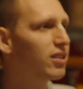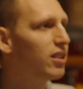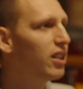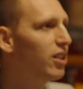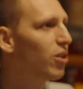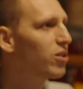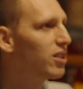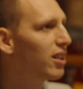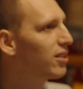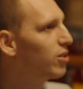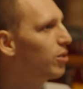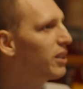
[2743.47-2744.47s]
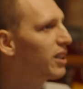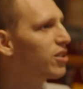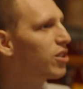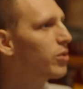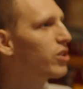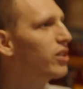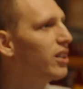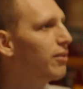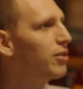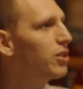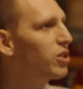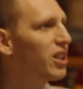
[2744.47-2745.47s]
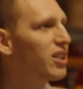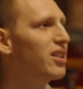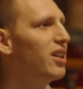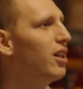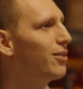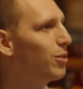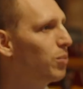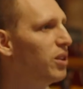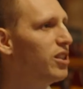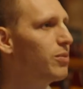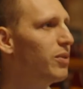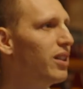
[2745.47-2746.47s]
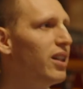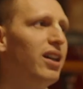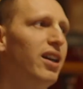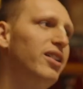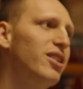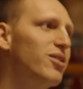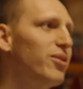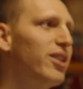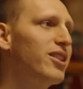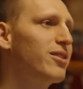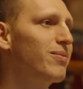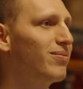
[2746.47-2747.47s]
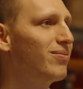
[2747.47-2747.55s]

he knows, like, you're making so much endeavor just to please me, and that's so nice.